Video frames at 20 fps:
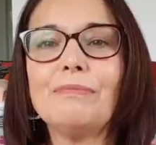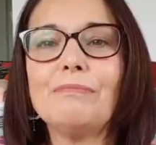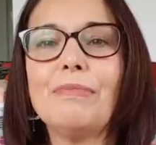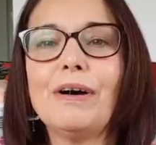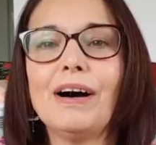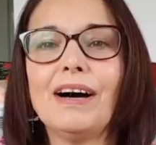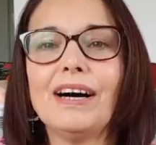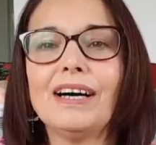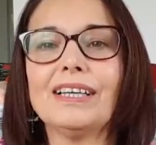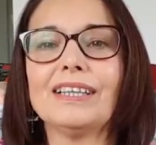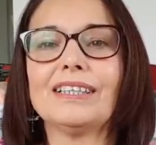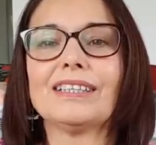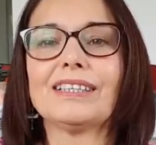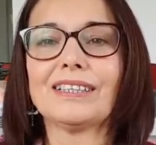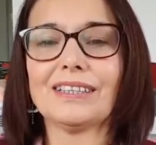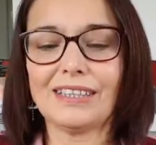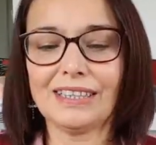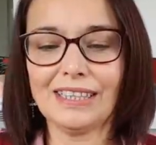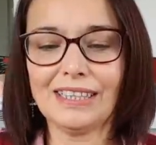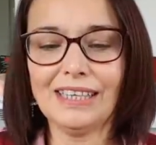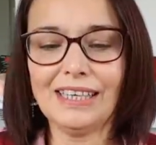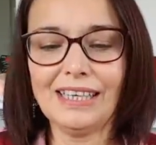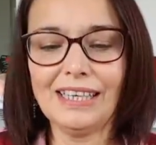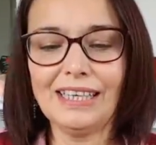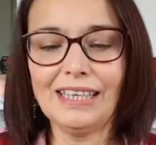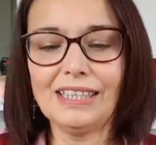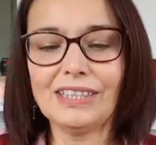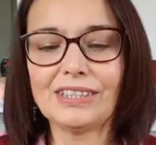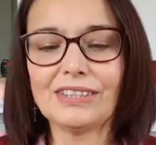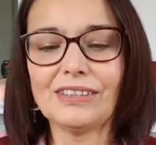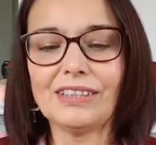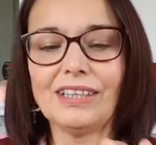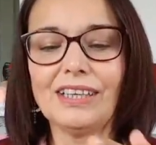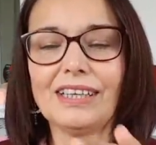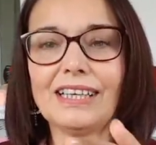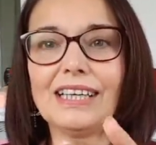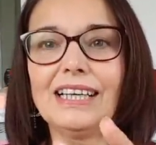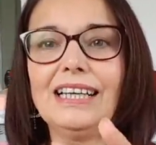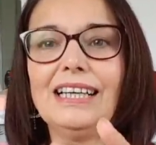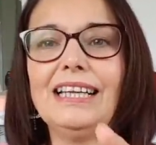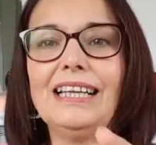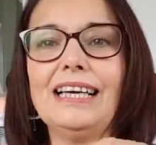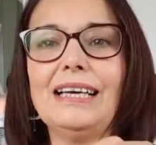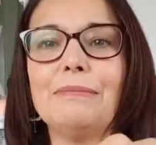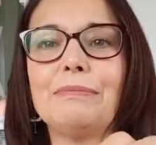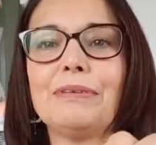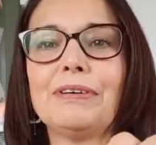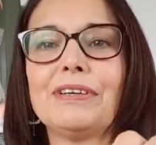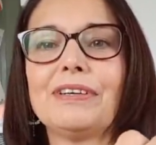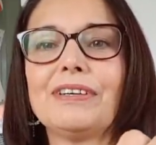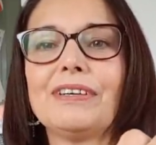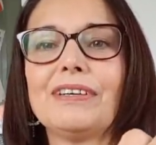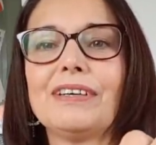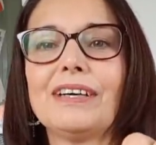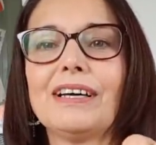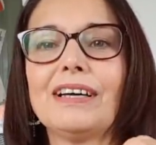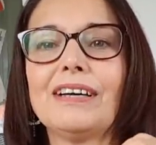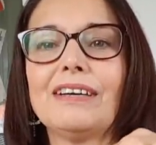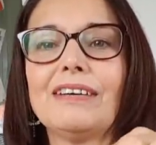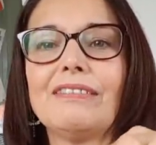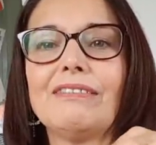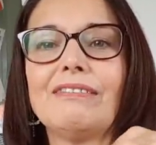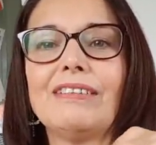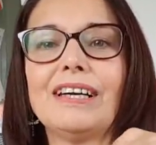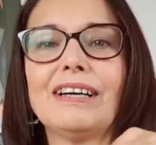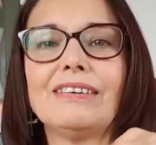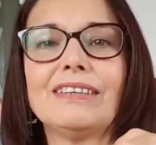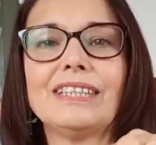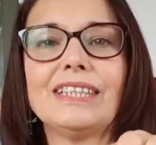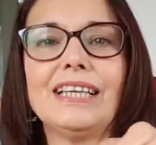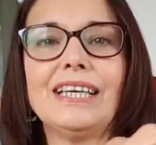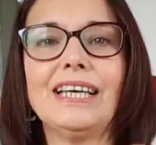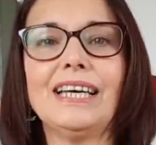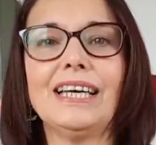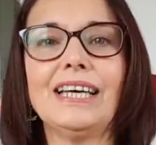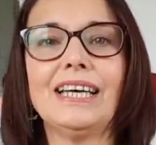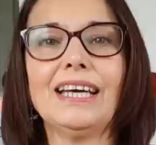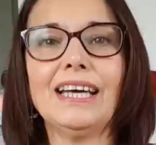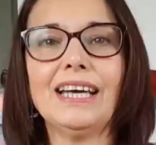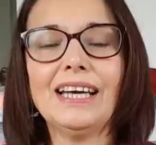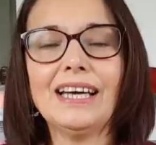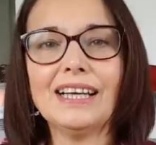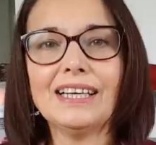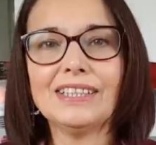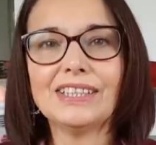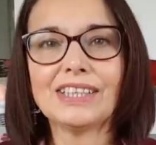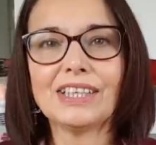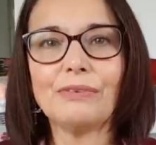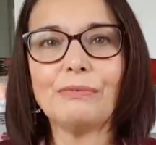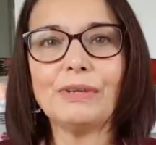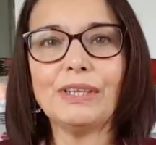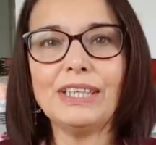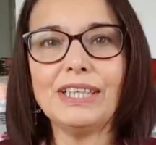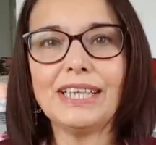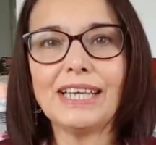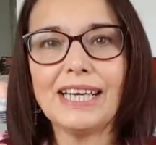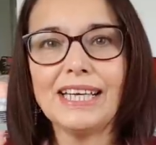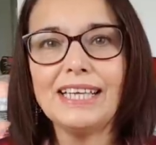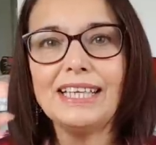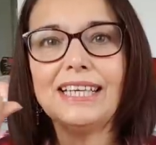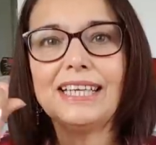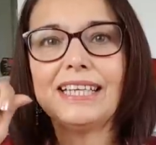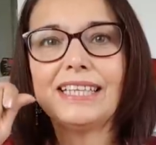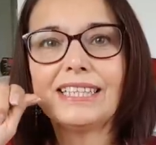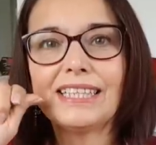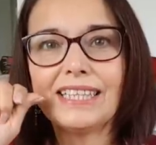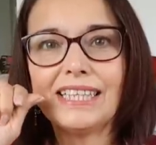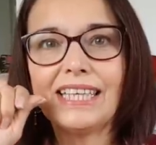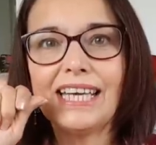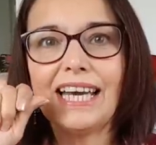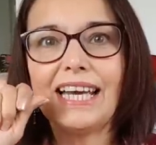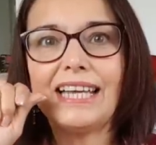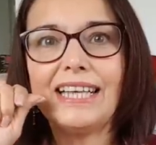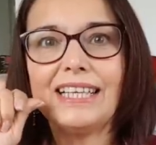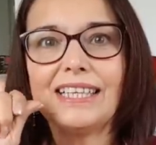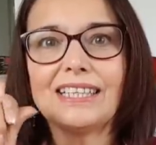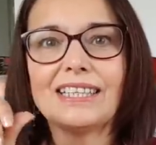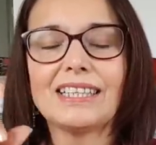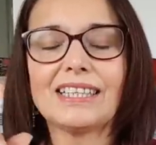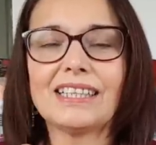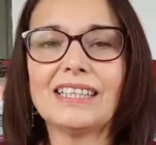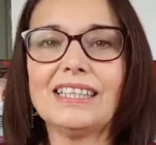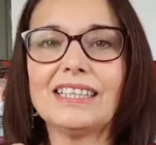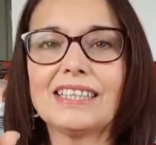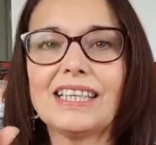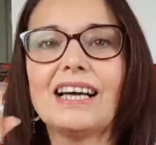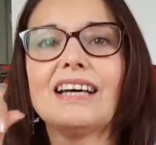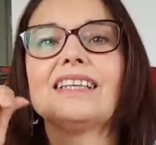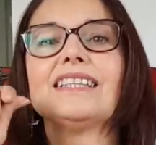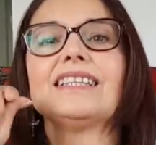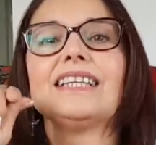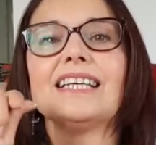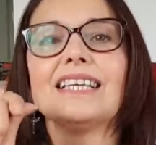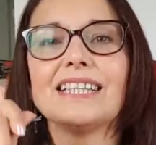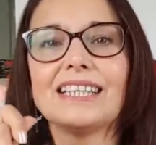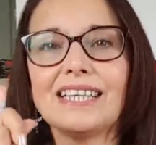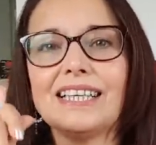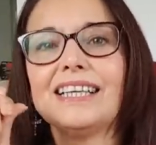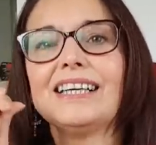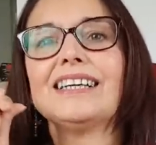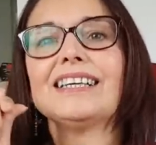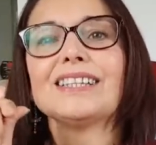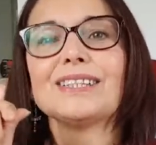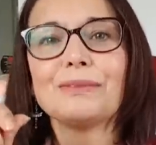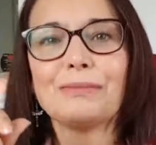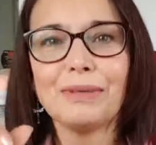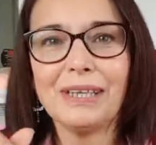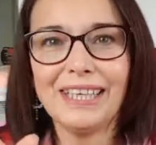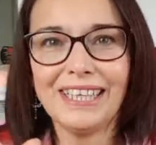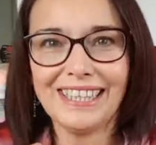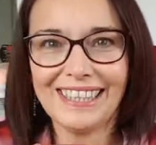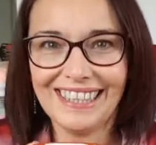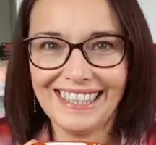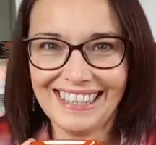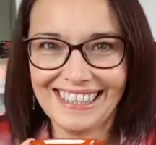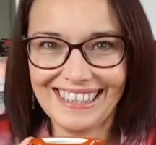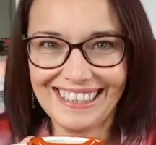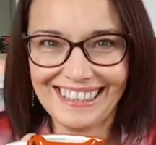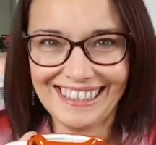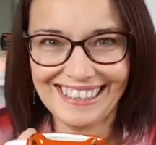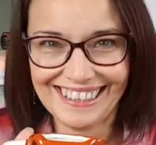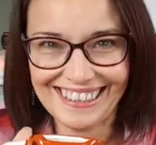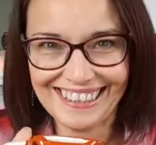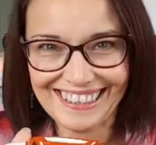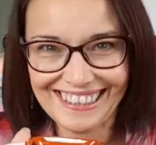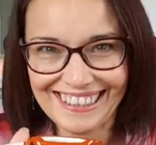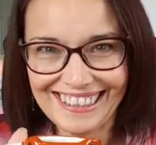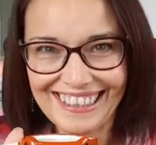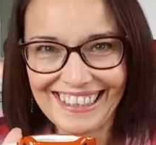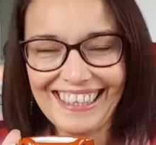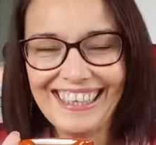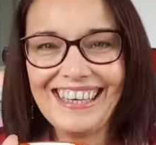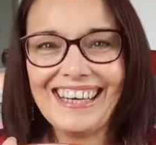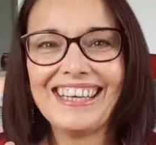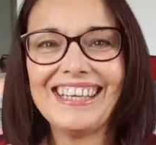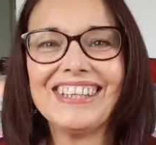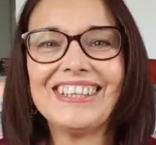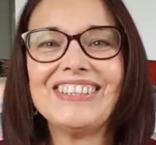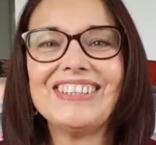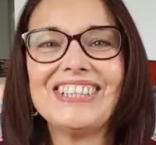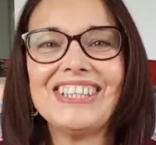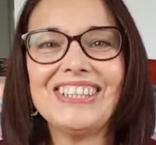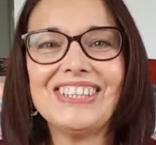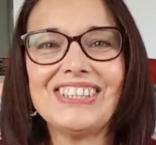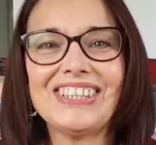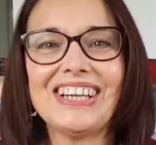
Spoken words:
but it's got like a lip round here. And so when you get near to the end, it's hard to get the last bit. And I do